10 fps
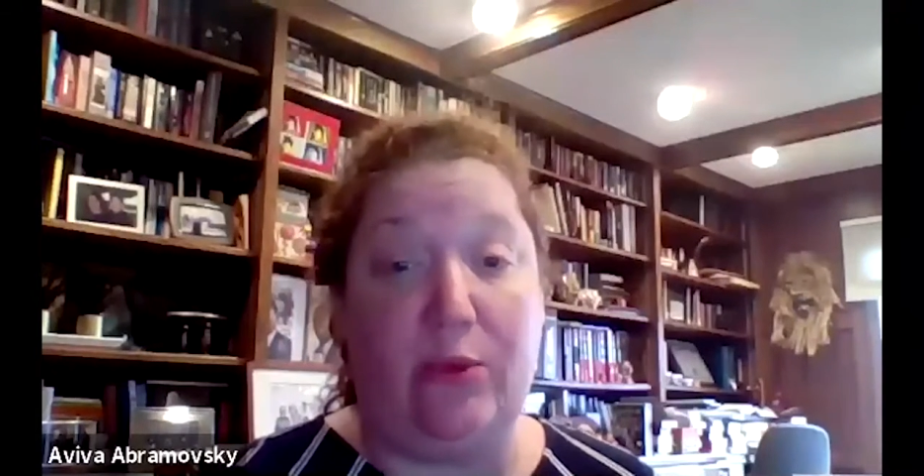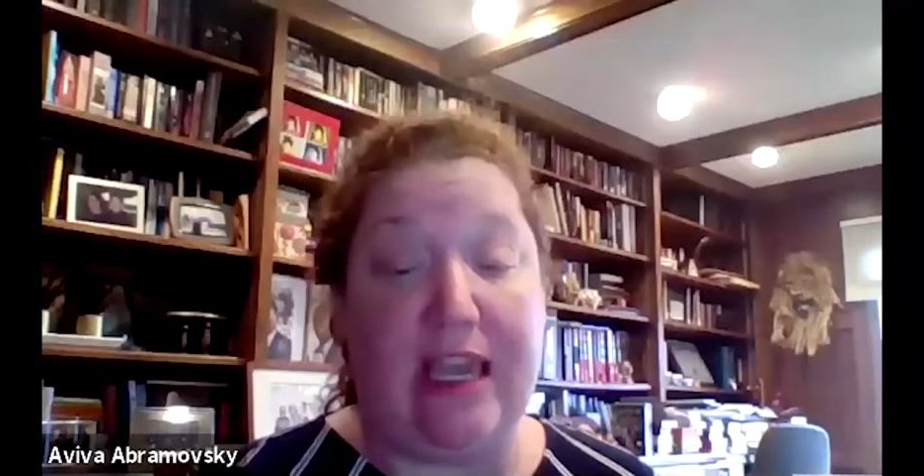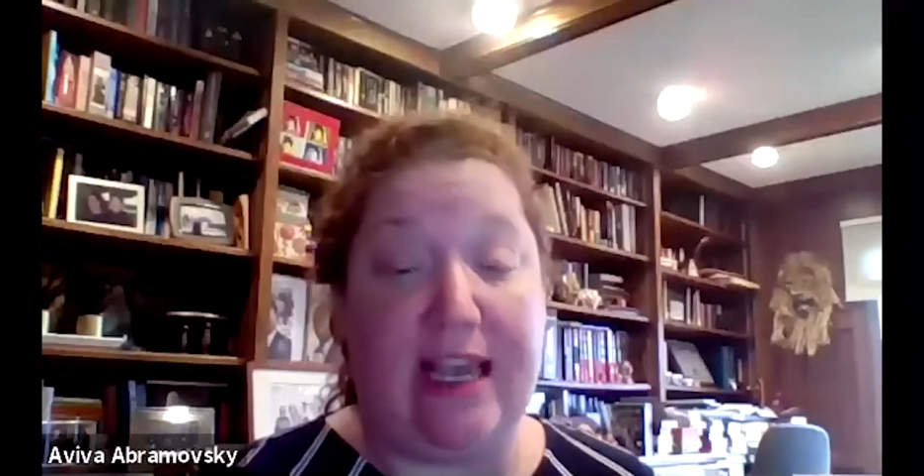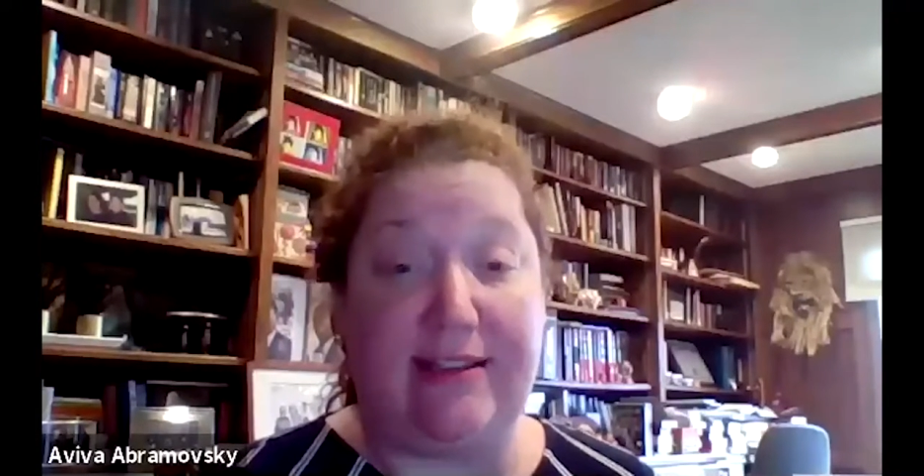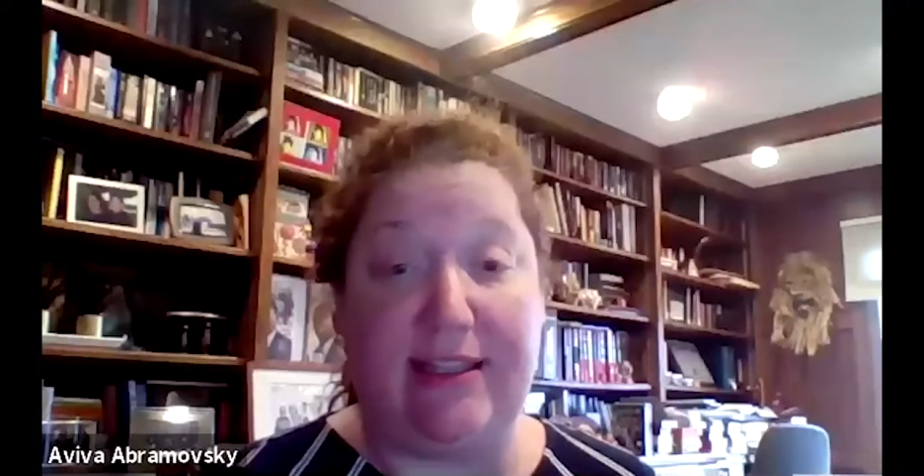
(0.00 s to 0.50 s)

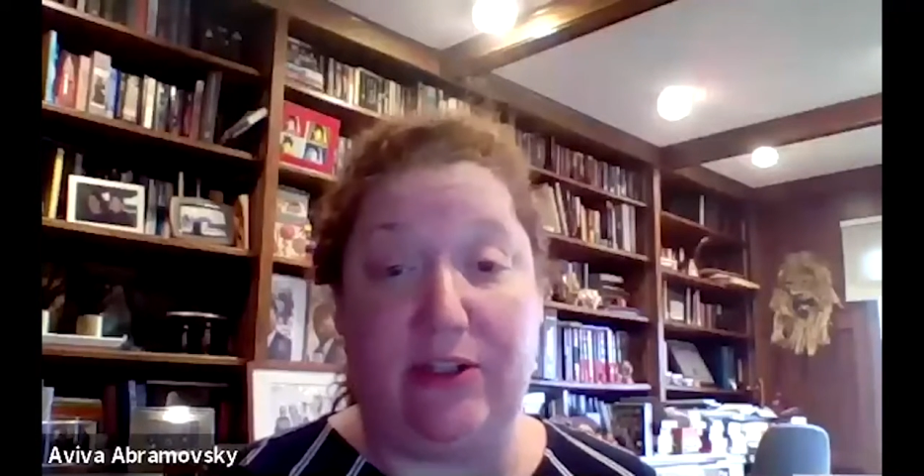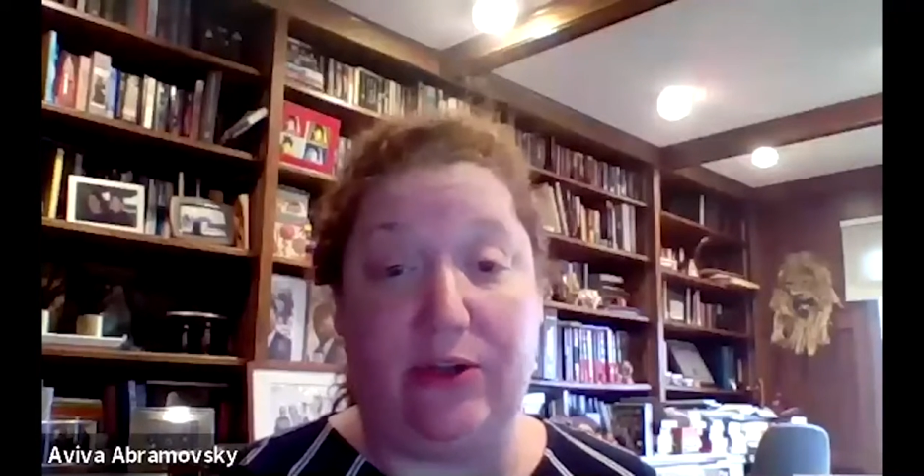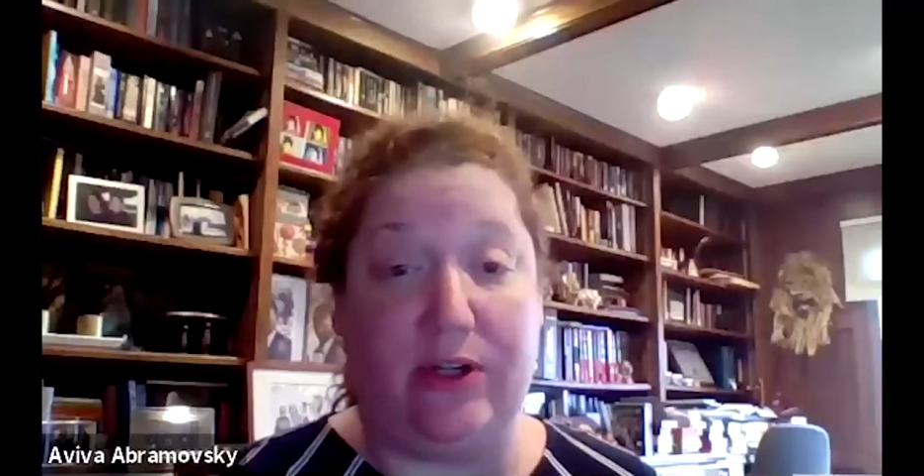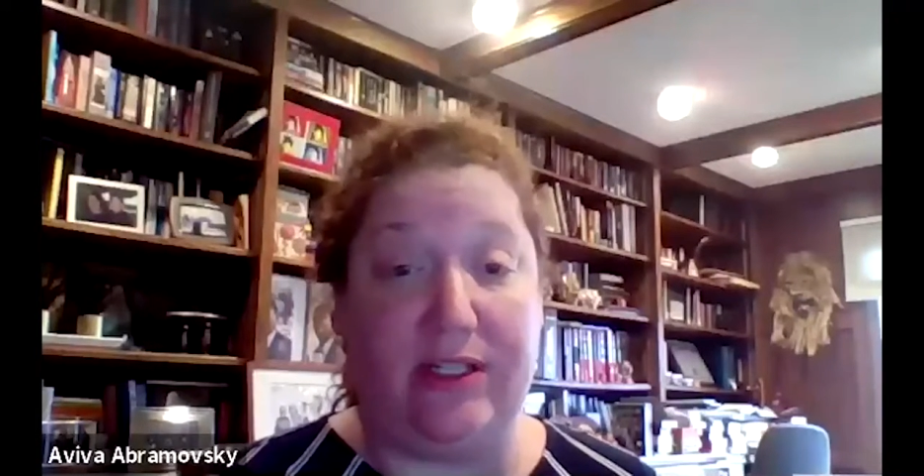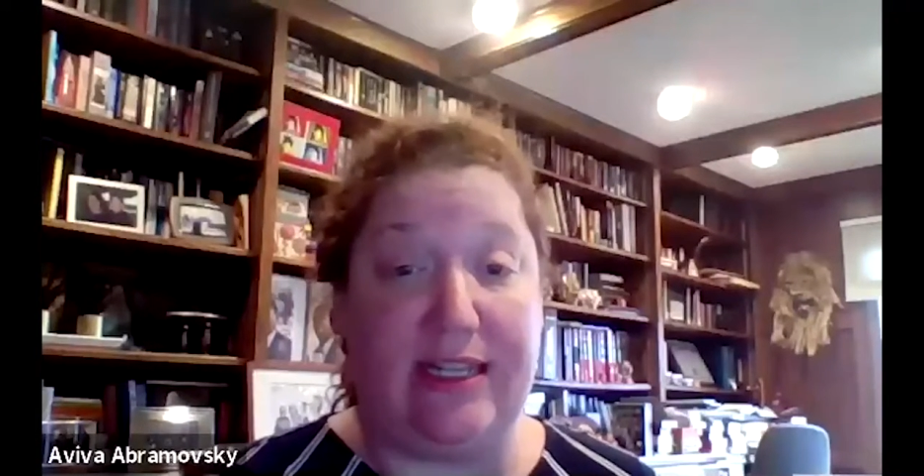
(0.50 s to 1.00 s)
We ask that
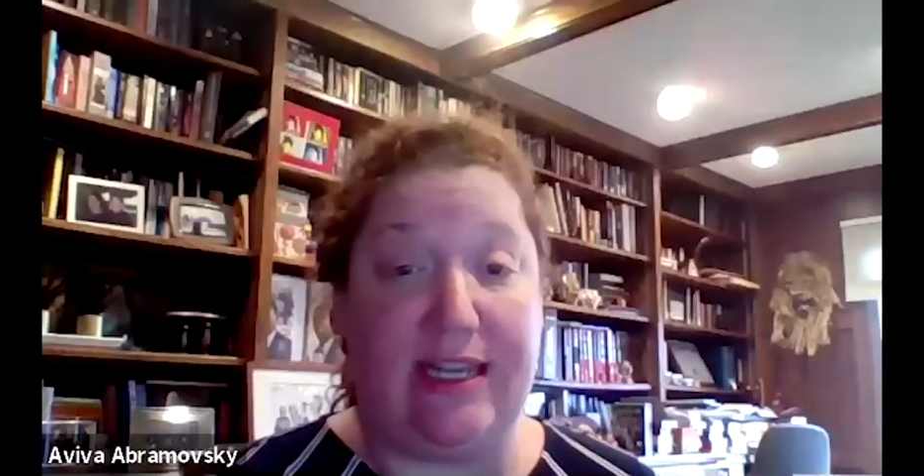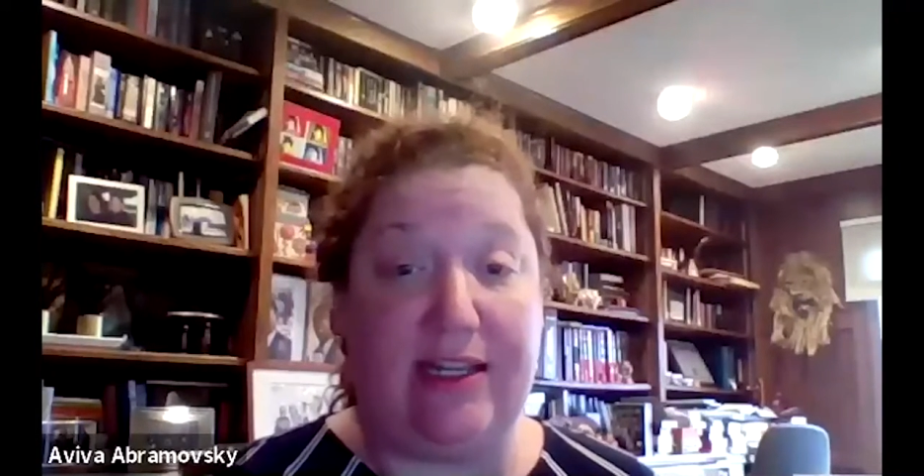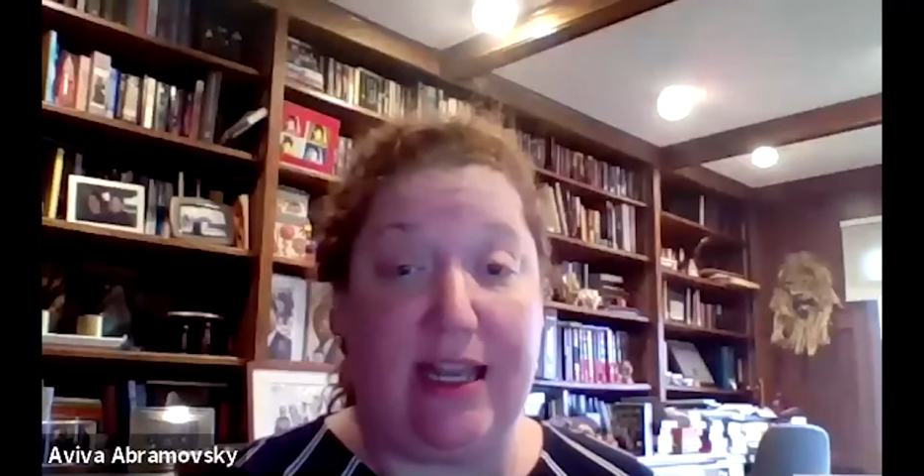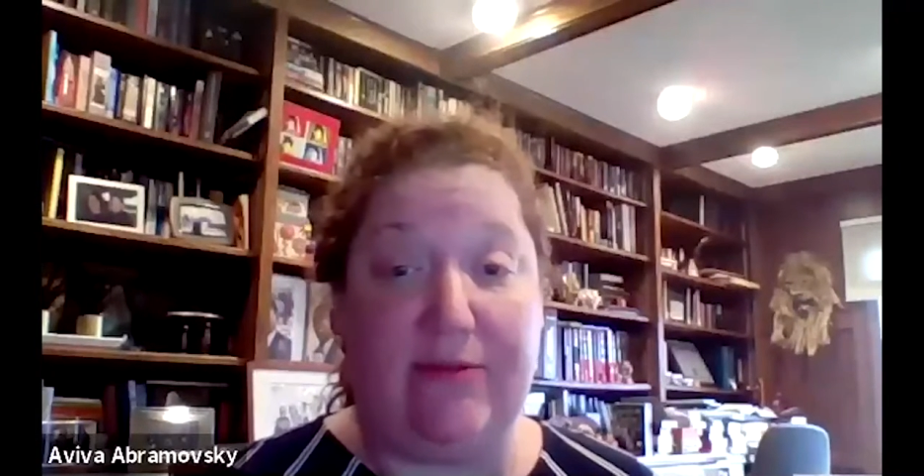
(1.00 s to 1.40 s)
New York State